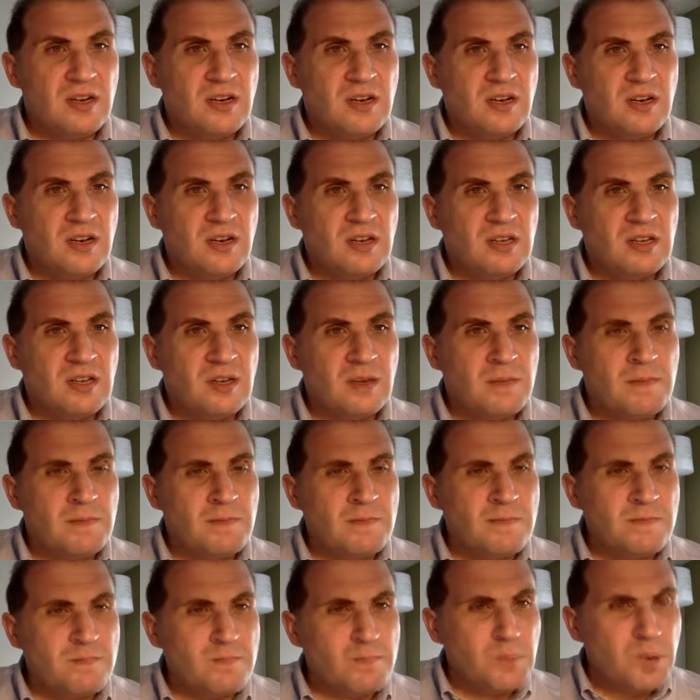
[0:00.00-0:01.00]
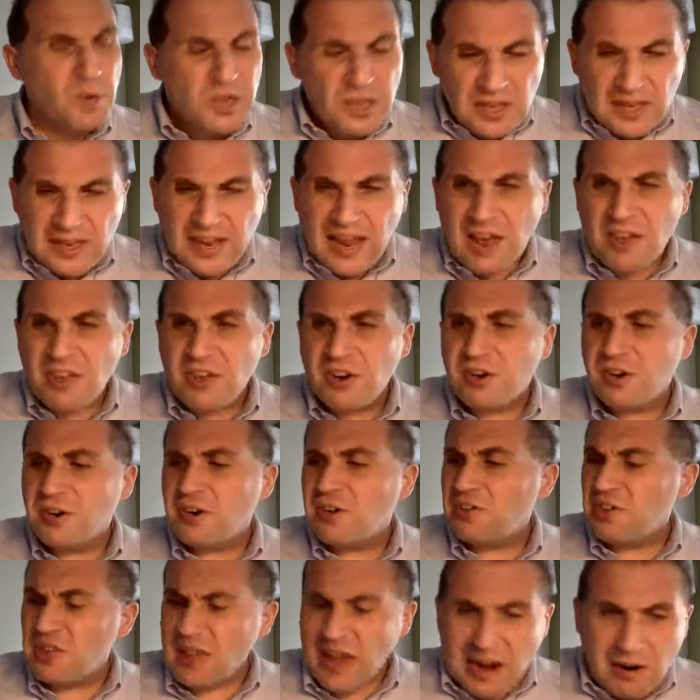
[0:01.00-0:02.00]
to put together
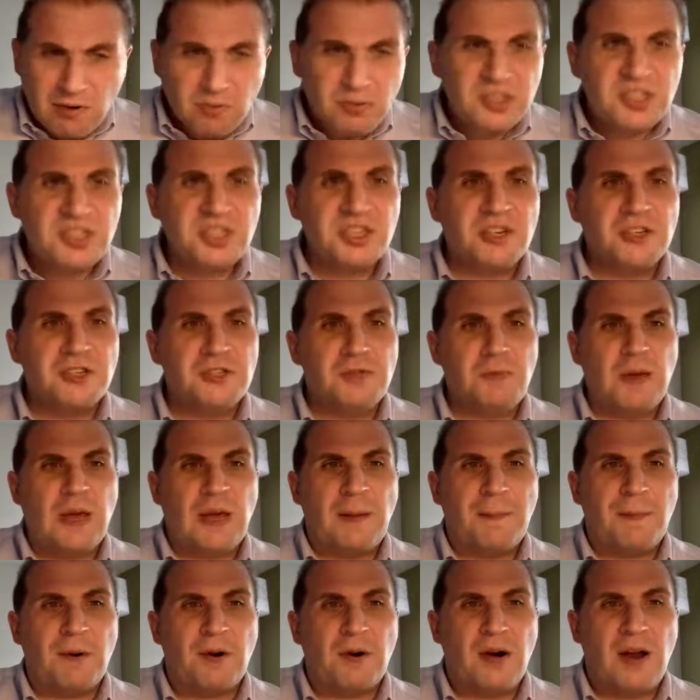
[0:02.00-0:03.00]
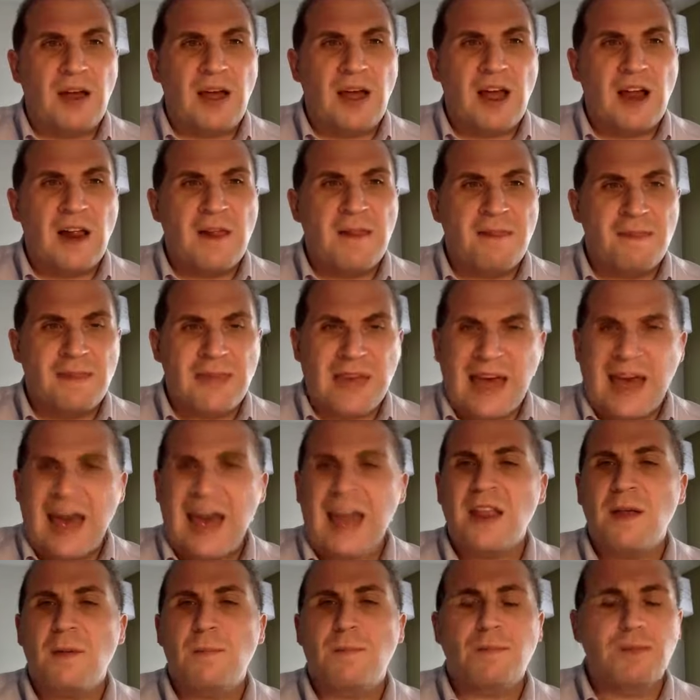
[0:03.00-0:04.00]
that research paper and
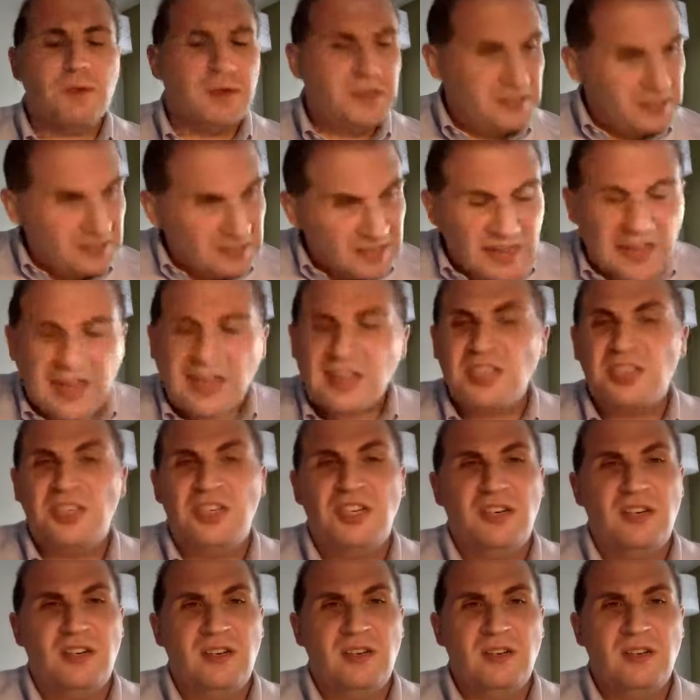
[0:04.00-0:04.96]
that presentation.